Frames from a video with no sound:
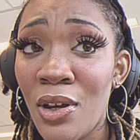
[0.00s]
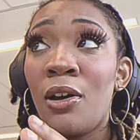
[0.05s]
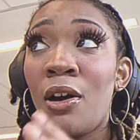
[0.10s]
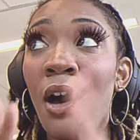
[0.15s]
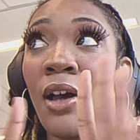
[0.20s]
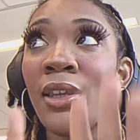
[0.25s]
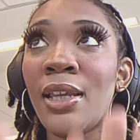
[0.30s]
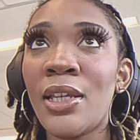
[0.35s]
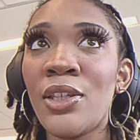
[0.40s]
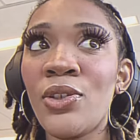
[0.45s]

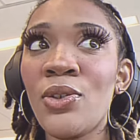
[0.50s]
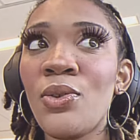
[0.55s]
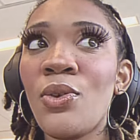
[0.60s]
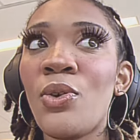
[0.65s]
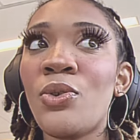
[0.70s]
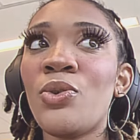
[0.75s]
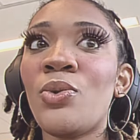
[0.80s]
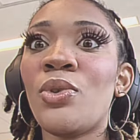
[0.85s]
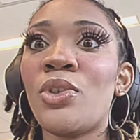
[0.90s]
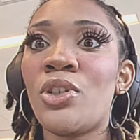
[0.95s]
Unless you go
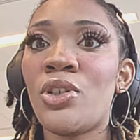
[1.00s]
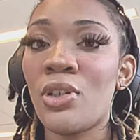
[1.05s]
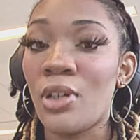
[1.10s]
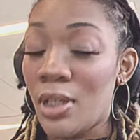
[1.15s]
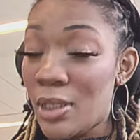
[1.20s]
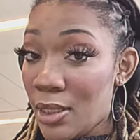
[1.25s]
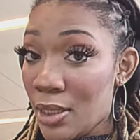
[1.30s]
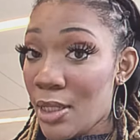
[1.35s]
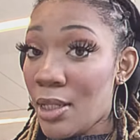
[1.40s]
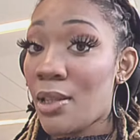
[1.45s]
to a
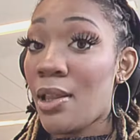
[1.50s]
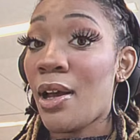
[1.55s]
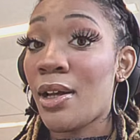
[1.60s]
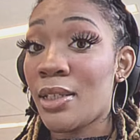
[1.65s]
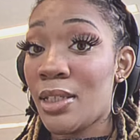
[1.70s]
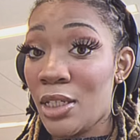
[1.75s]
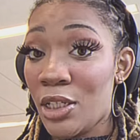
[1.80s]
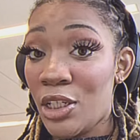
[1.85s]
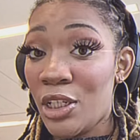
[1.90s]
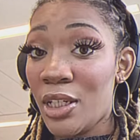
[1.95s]
trusted
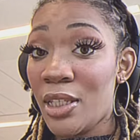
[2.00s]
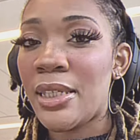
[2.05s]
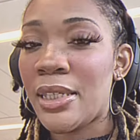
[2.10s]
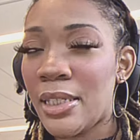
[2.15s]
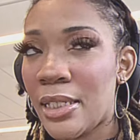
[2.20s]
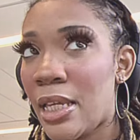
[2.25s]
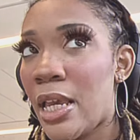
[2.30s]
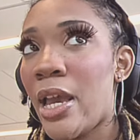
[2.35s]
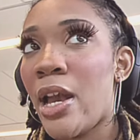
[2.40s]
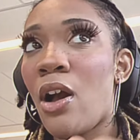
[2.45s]
loctician
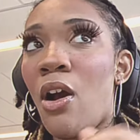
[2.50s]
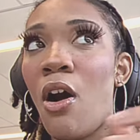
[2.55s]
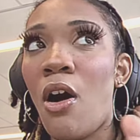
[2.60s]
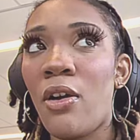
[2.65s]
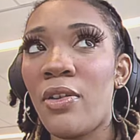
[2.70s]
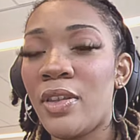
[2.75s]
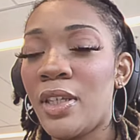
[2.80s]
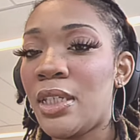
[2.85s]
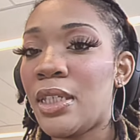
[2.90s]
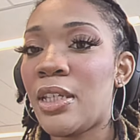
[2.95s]
seeing
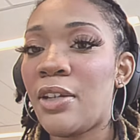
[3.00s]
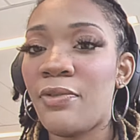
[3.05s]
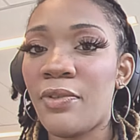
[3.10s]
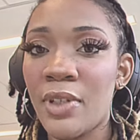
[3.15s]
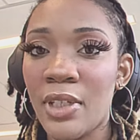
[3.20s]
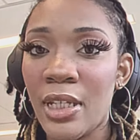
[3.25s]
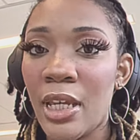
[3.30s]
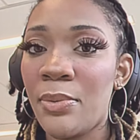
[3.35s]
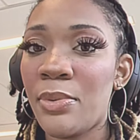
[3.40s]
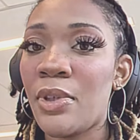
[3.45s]
all these
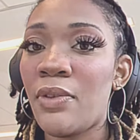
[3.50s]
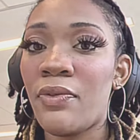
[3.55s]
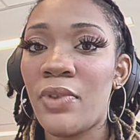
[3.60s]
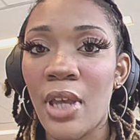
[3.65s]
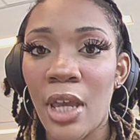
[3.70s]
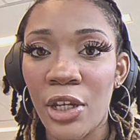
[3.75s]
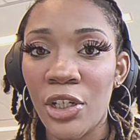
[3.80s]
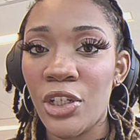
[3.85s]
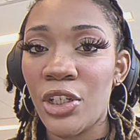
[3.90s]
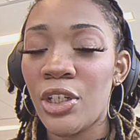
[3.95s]
different types of
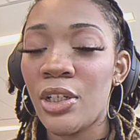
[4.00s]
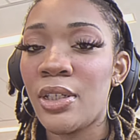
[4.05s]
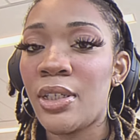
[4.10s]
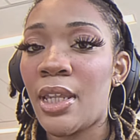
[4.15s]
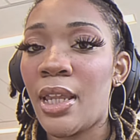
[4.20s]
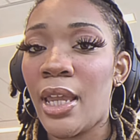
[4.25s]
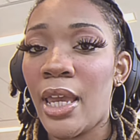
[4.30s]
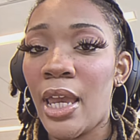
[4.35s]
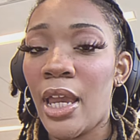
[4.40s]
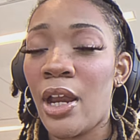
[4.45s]
textures
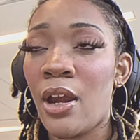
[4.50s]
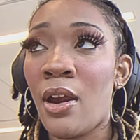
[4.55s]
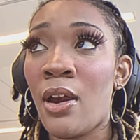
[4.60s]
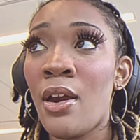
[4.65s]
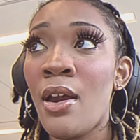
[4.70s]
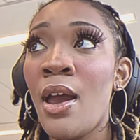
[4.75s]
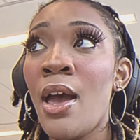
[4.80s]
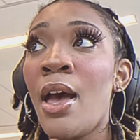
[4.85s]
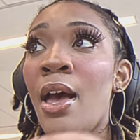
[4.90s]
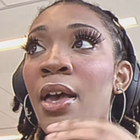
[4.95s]
in hair,
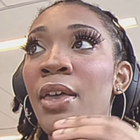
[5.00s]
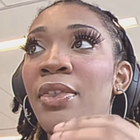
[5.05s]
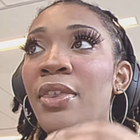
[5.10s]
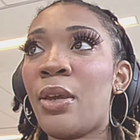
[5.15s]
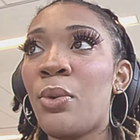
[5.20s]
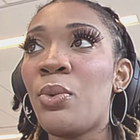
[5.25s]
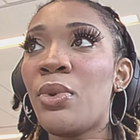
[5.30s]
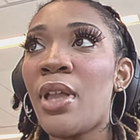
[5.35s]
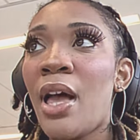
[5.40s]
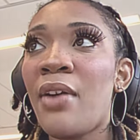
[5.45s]
they
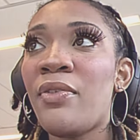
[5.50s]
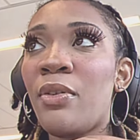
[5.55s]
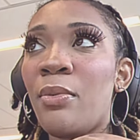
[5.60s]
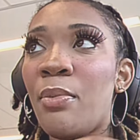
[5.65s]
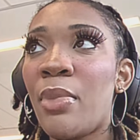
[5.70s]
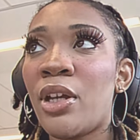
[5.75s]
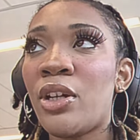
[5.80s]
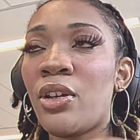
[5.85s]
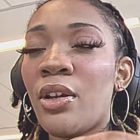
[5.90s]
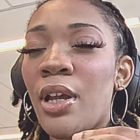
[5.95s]
will have a
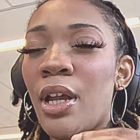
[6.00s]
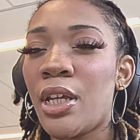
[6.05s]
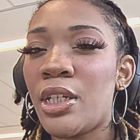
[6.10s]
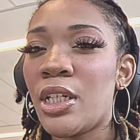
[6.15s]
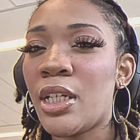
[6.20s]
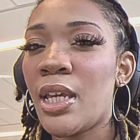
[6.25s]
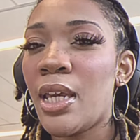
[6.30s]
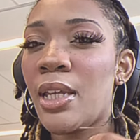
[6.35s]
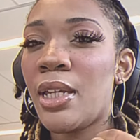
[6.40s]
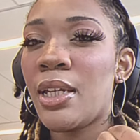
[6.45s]
better
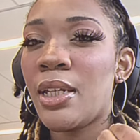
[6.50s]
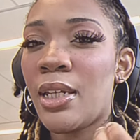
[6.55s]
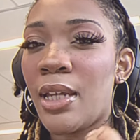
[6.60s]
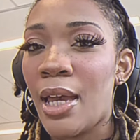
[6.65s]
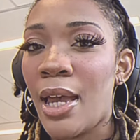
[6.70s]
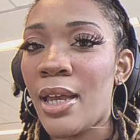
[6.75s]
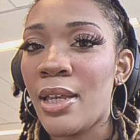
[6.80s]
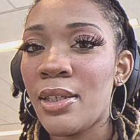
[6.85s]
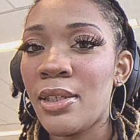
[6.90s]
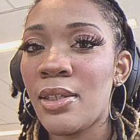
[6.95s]
educated
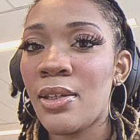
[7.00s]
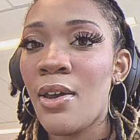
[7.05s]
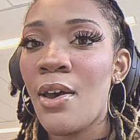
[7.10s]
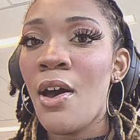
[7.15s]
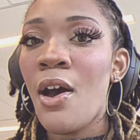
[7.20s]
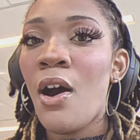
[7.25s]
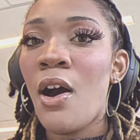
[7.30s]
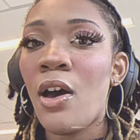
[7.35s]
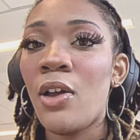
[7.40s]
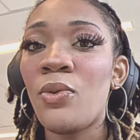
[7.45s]
guess
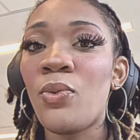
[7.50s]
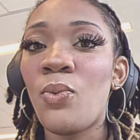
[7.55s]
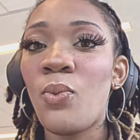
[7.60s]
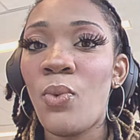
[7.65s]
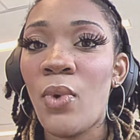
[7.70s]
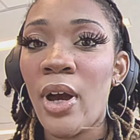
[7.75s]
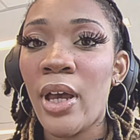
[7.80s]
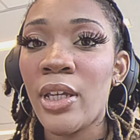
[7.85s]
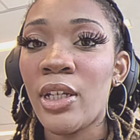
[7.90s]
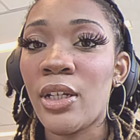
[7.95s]
on
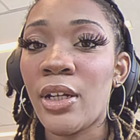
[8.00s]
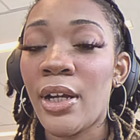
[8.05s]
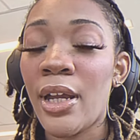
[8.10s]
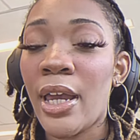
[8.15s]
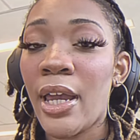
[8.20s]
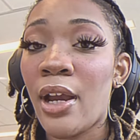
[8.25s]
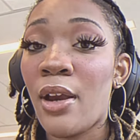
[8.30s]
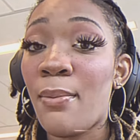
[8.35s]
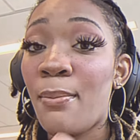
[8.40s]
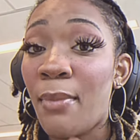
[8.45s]
what your
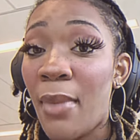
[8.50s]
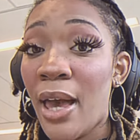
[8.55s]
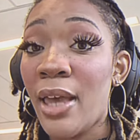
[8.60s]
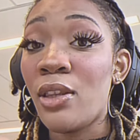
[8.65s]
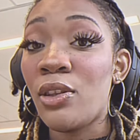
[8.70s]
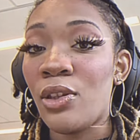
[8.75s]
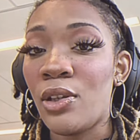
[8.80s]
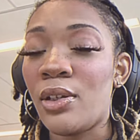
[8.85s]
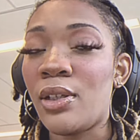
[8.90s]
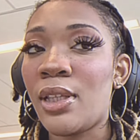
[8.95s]
hair
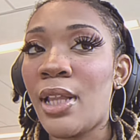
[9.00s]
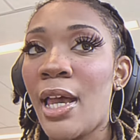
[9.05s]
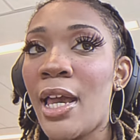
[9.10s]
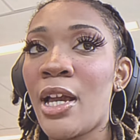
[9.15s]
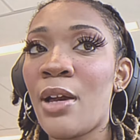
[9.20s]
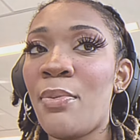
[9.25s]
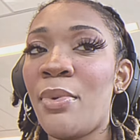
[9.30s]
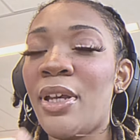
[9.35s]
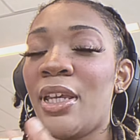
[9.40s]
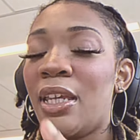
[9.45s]
might look
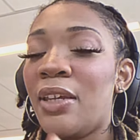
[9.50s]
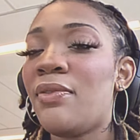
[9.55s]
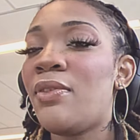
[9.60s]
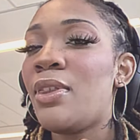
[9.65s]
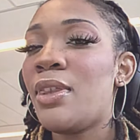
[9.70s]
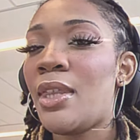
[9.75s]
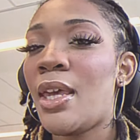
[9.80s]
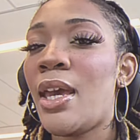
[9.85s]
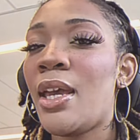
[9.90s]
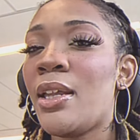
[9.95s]
like, but even
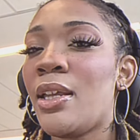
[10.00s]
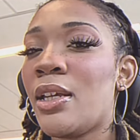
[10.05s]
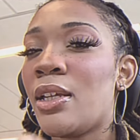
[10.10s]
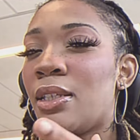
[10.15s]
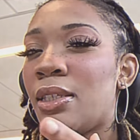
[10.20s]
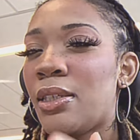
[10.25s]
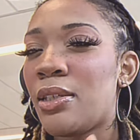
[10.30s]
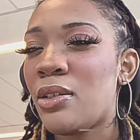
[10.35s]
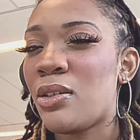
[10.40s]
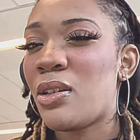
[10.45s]
then it could
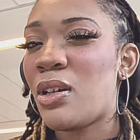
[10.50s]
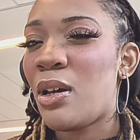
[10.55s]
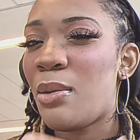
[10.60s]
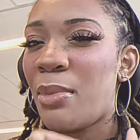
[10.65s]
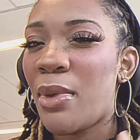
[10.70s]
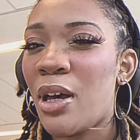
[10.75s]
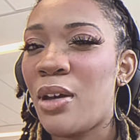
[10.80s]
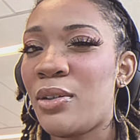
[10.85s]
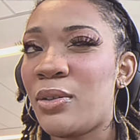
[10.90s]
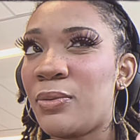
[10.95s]
still come
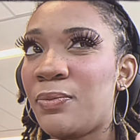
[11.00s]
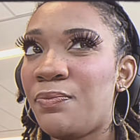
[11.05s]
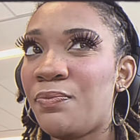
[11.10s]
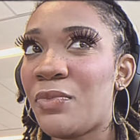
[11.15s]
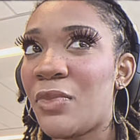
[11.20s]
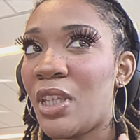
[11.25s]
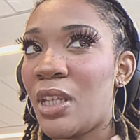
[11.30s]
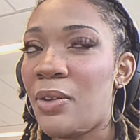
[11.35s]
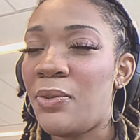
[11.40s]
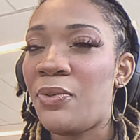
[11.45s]
out
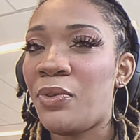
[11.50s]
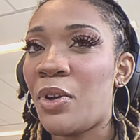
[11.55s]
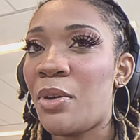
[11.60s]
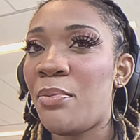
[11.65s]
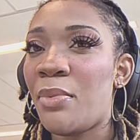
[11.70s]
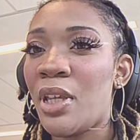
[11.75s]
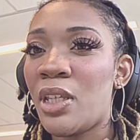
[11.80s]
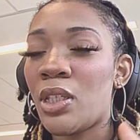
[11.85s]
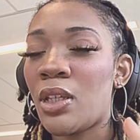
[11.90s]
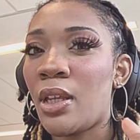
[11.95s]
different
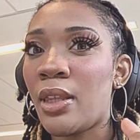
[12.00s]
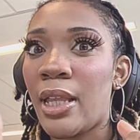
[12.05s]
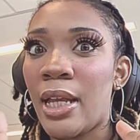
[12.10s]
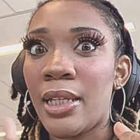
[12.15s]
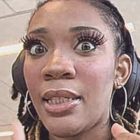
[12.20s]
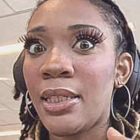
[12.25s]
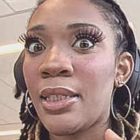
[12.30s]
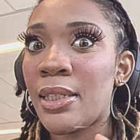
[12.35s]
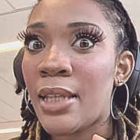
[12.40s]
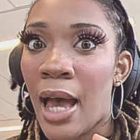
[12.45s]
based on like
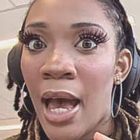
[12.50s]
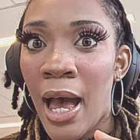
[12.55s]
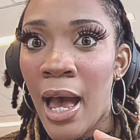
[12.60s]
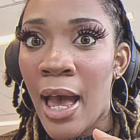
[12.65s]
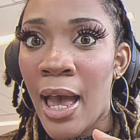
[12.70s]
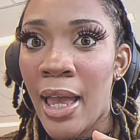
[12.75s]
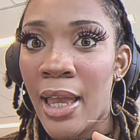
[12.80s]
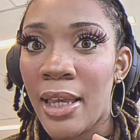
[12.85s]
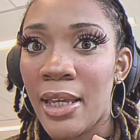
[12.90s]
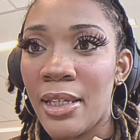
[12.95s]

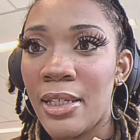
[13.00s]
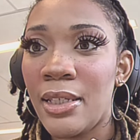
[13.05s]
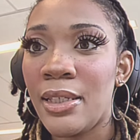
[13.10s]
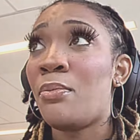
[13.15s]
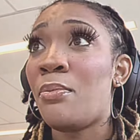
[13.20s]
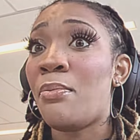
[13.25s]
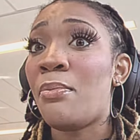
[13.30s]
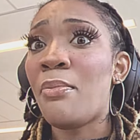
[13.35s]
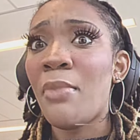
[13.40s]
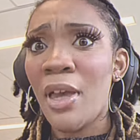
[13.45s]
size,
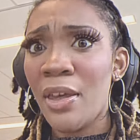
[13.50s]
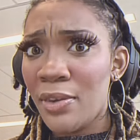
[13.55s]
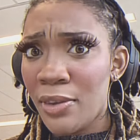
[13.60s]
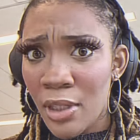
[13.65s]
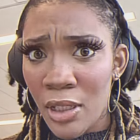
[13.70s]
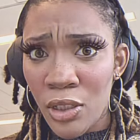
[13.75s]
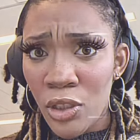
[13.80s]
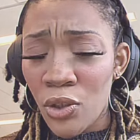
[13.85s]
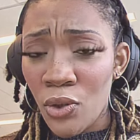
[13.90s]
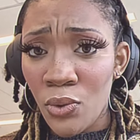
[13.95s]

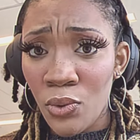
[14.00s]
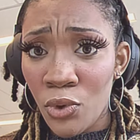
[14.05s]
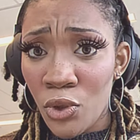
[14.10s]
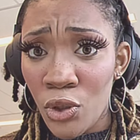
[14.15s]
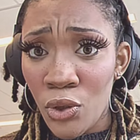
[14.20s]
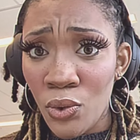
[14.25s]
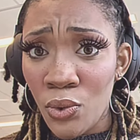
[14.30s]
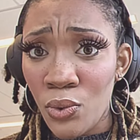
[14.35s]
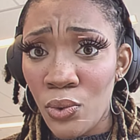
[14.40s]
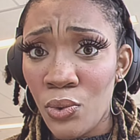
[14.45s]
methods you
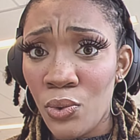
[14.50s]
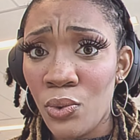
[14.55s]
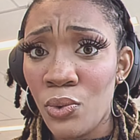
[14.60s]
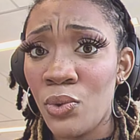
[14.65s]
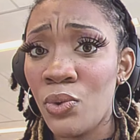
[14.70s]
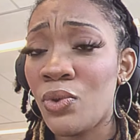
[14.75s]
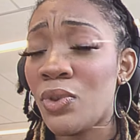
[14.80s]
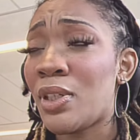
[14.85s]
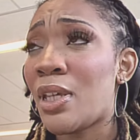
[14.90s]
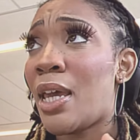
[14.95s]

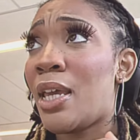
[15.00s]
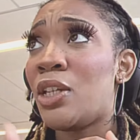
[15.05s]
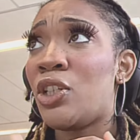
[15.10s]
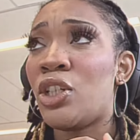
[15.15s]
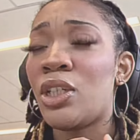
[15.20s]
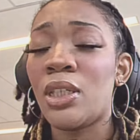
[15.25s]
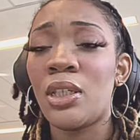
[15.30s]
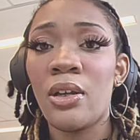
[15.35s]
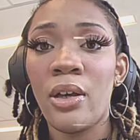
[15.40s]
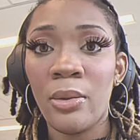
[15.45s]
choose, and
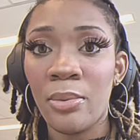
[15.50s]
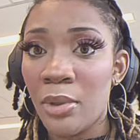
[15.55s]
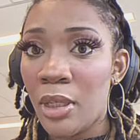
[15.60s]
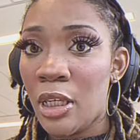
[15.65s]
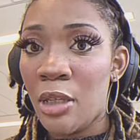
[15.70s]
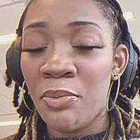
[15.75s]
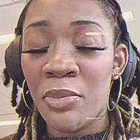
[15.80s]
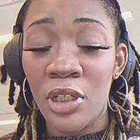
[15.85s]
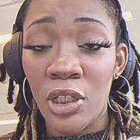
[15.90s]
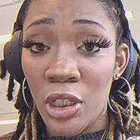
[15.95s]
just
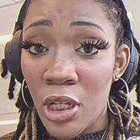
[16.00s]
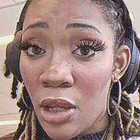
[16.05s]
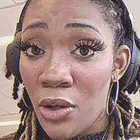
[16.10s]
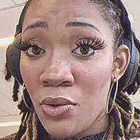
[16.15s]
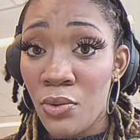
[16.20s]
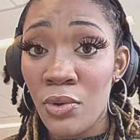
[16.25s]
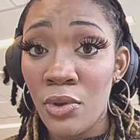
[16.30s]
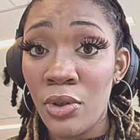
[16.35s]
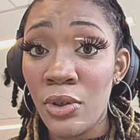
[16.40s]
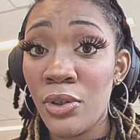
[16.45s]
upkeep in
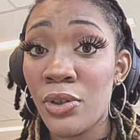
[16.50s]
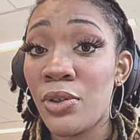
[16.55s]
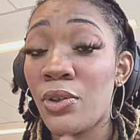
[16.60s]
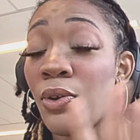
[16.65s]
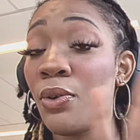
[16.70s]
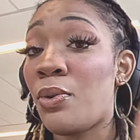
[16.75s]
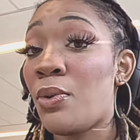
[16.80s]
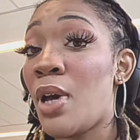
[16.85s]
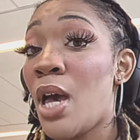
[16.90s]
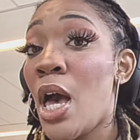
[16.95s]
general.
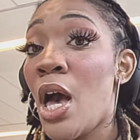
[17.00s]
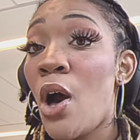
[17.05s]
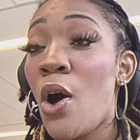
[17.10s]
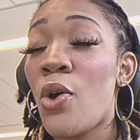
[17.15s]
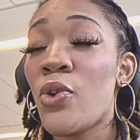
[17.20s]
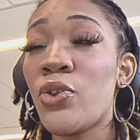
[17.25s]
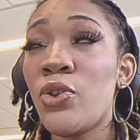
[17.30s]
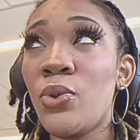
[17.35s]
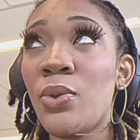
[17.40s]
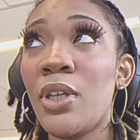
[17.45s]
So
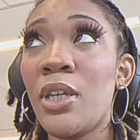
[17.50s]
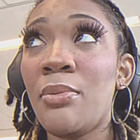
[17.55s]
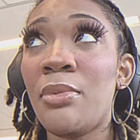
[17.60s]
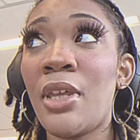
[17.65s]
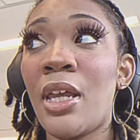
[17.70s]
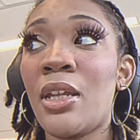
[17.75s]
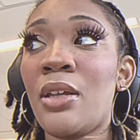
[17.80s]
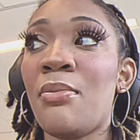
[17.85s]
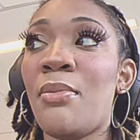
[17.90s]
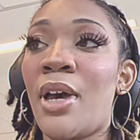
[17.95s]
also keep
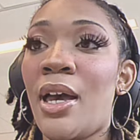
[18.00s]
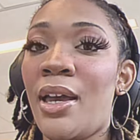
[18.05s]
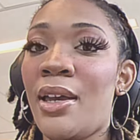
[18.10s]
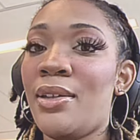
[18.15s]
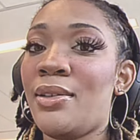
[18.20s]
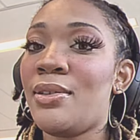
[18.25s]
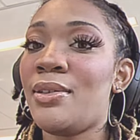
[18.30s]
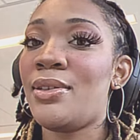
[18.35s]
that in mind.